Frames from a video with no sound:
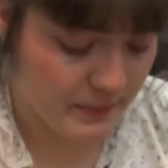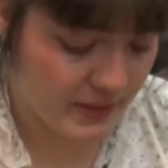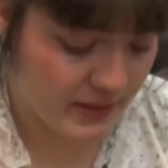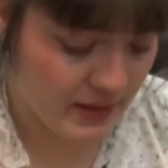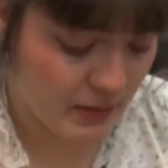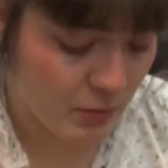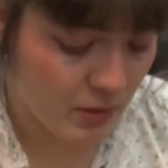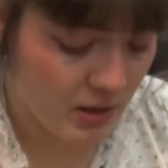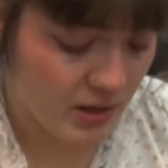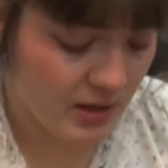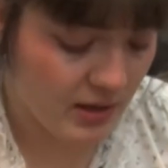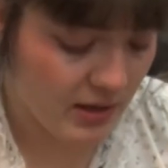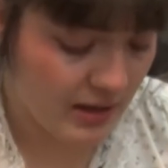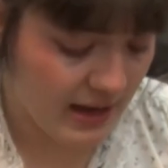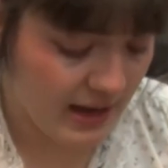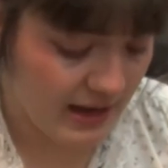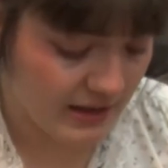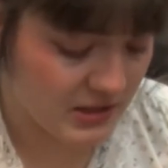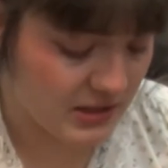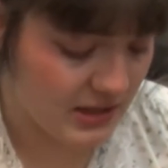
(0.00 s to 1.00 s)
They were
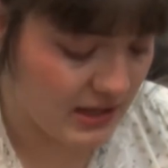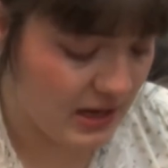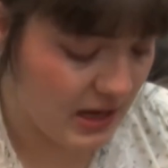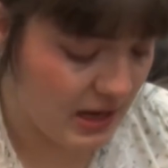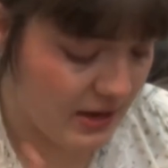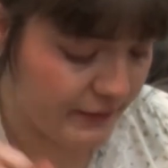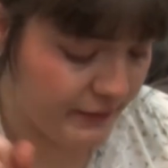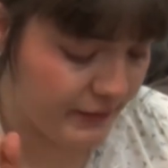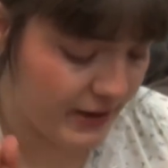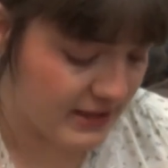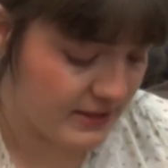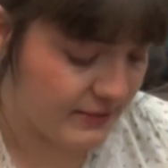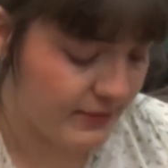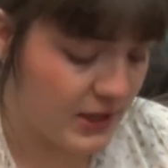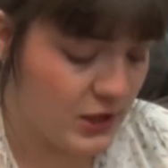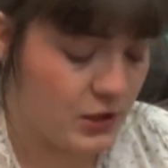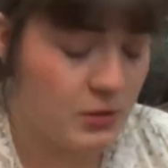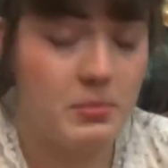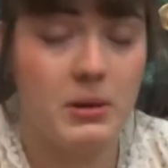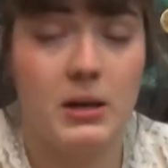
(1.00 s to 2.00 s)
actually a fast
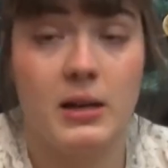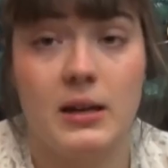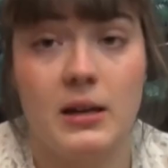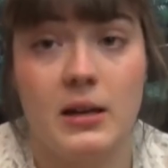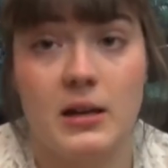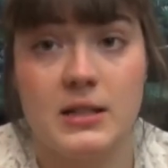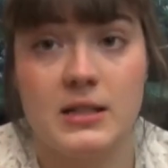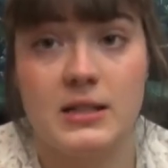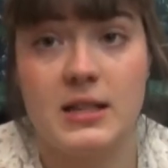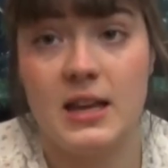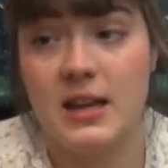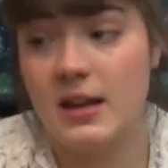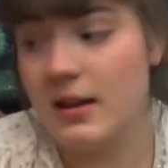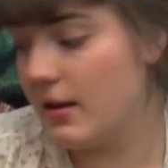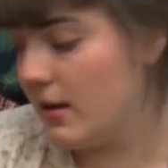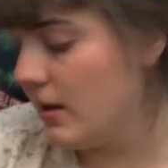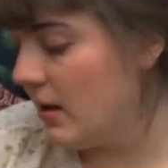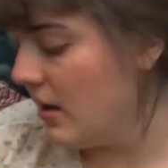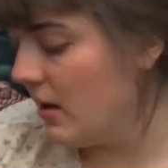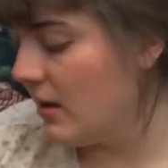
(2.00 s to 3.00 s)
fashion buy last
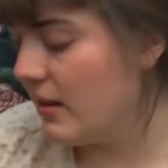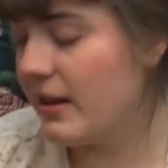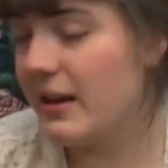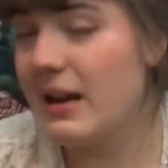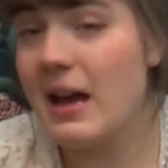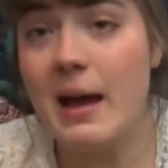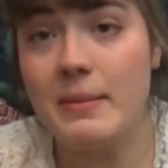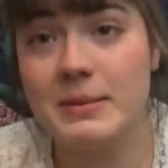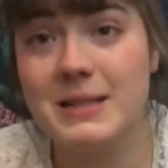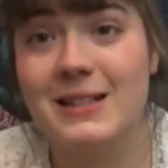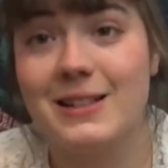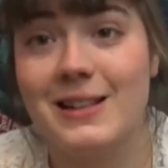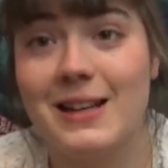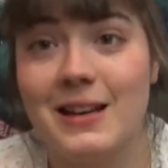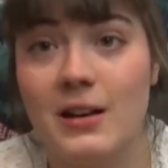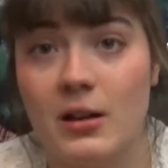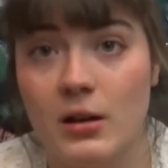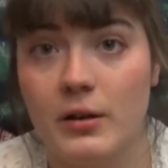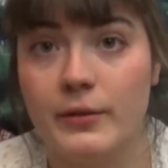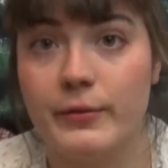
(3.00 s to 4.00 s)
year that I
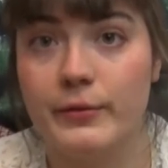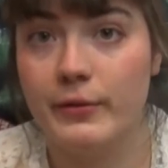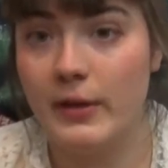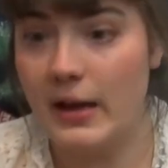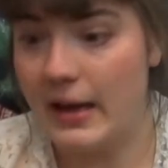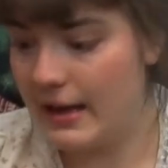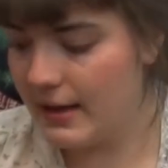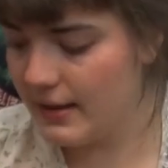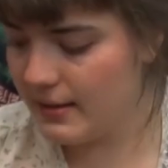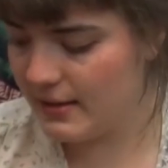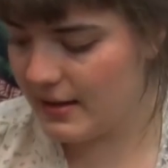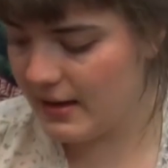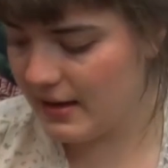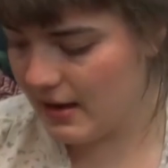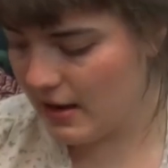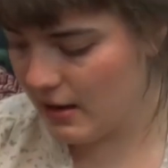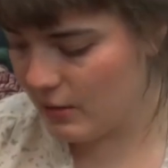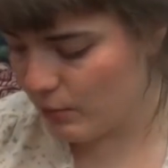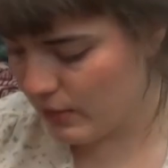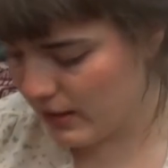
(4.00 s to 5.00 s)
absolutely love and that
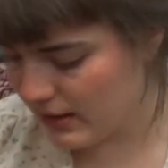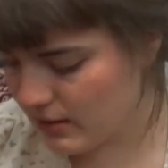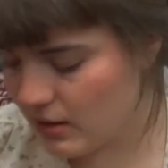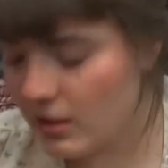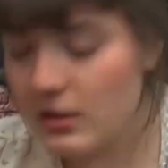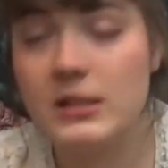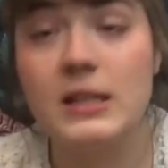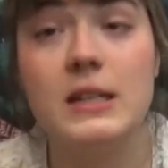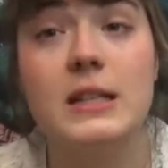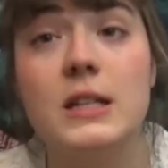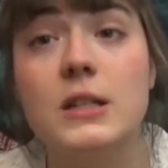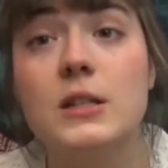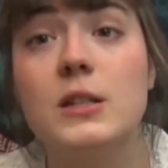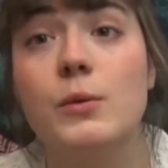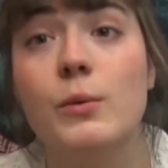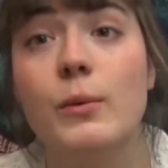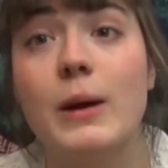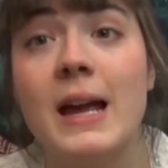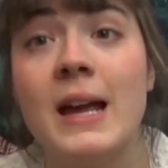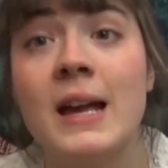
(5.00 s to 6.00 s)
I will continue to
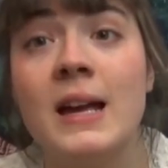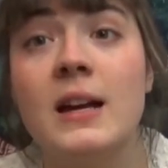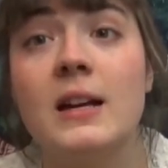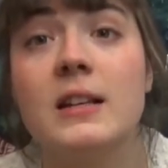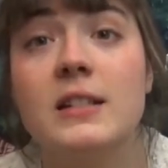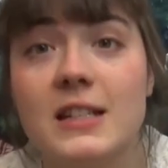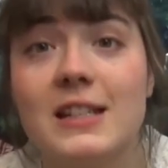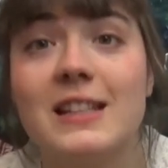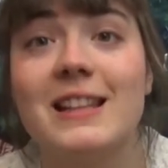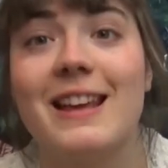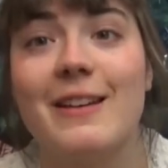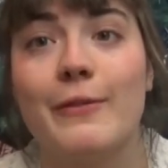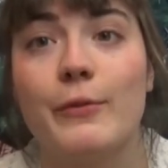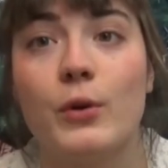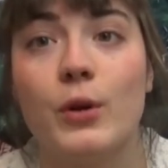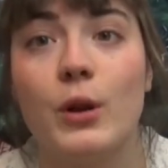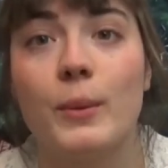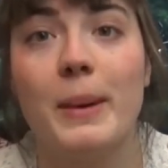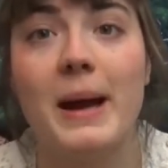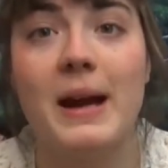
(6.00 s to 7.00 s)
wear until they
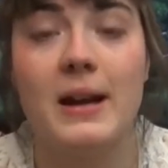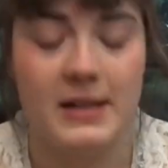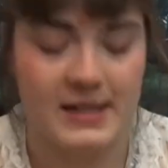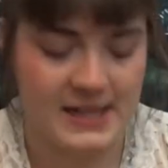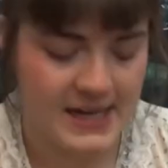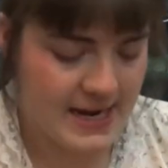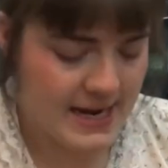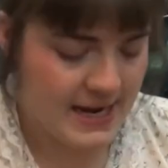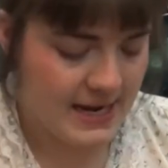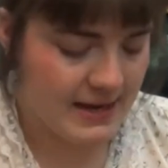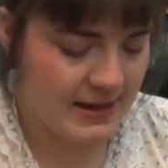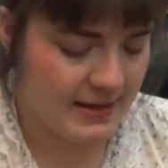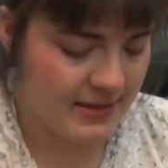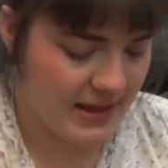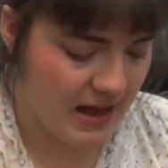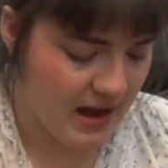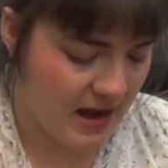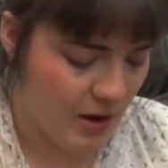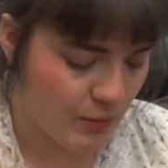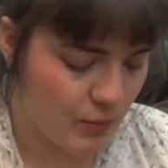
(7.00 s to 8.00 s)
fall apart. And
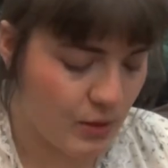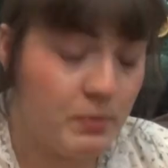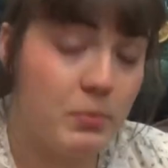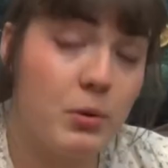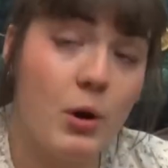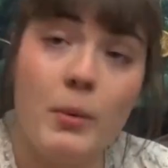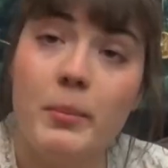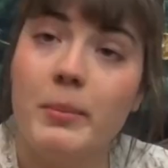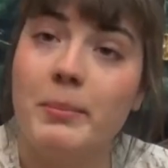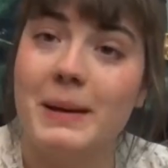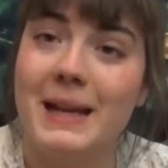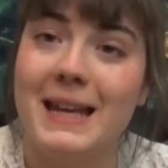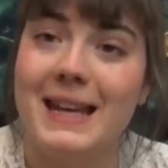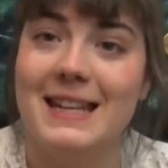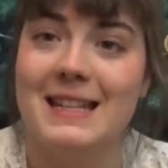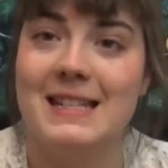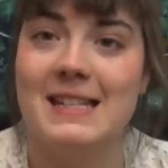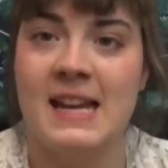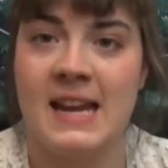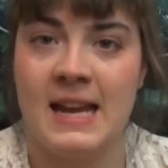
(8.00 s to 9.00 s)
then I will
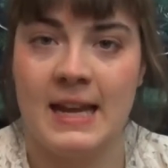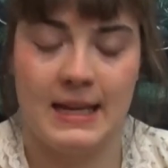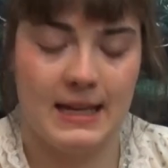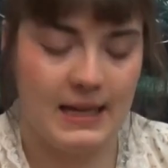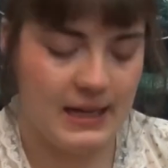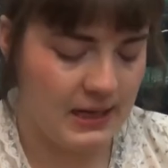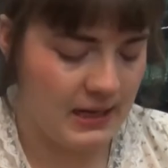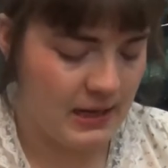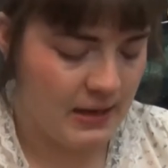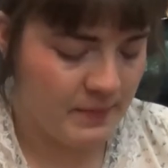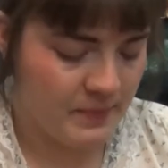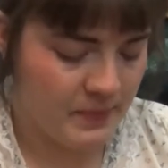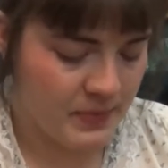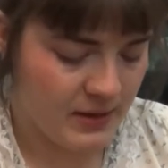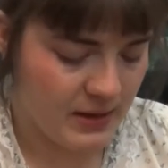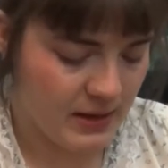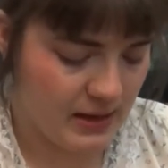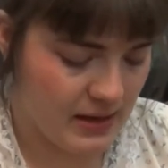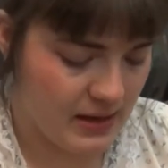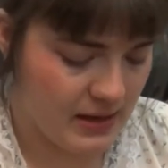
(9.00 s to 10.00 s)
probably take
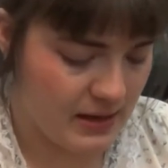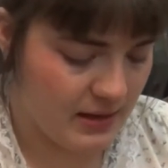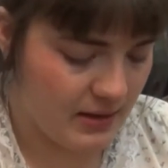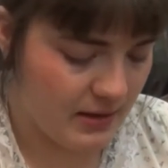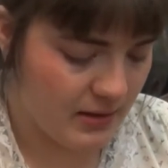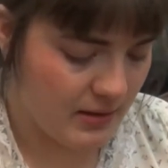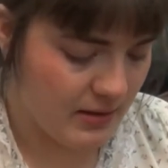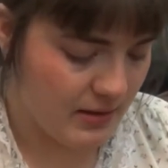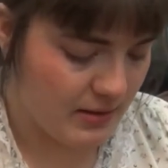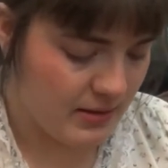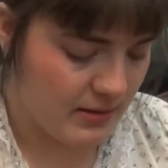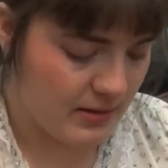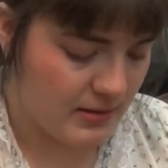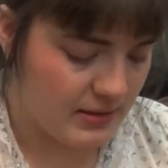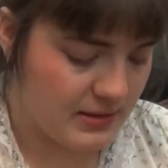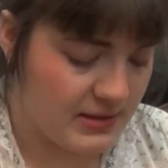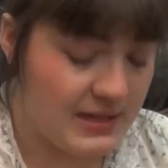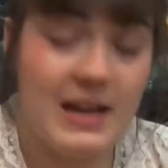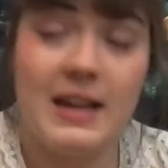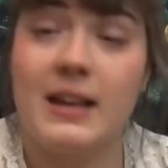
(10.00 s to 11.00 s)

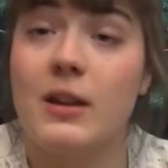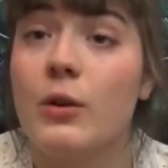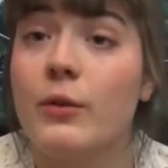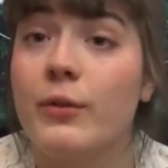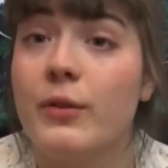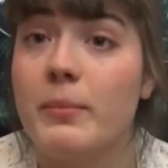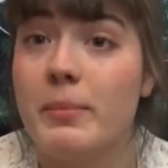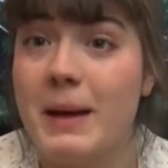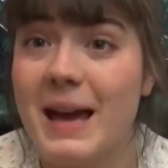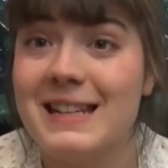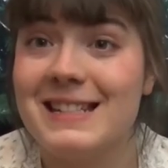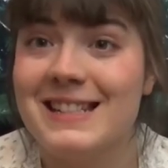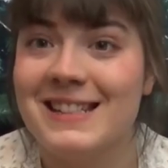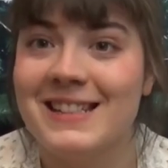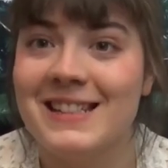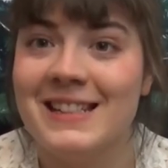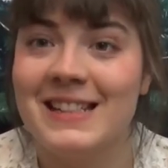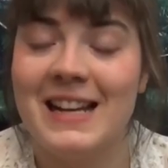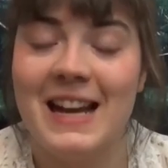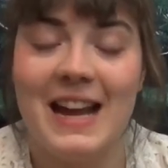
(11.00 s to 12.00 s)
off the
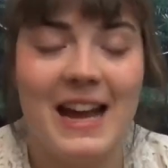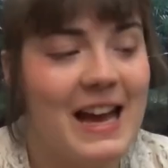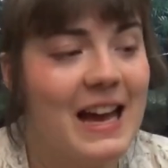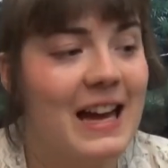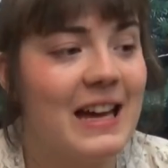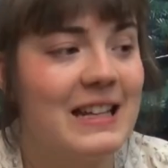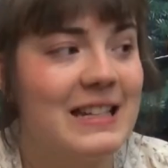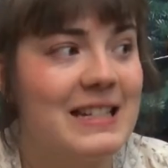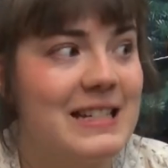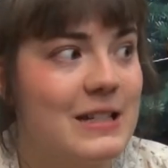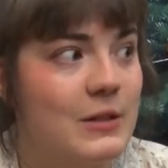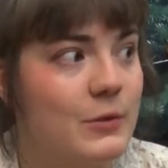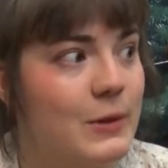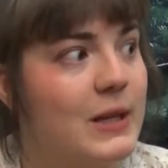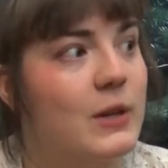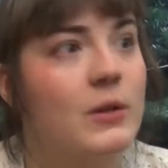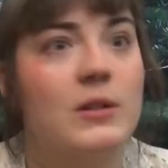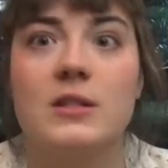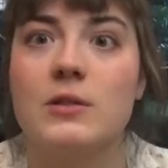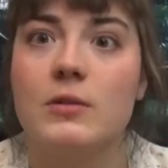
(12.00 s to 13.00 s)
pattern and
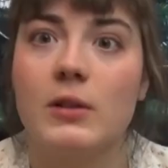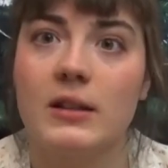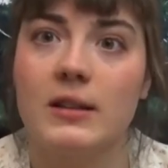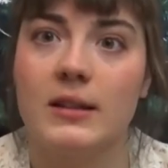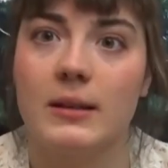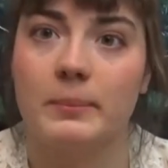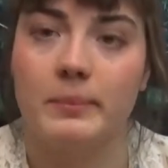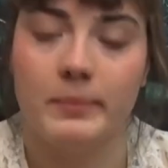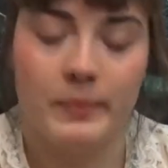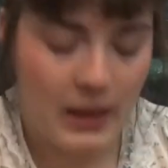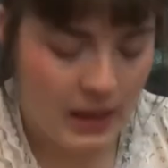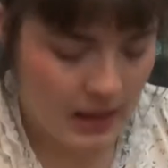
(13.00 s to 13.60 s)
reconstruct them.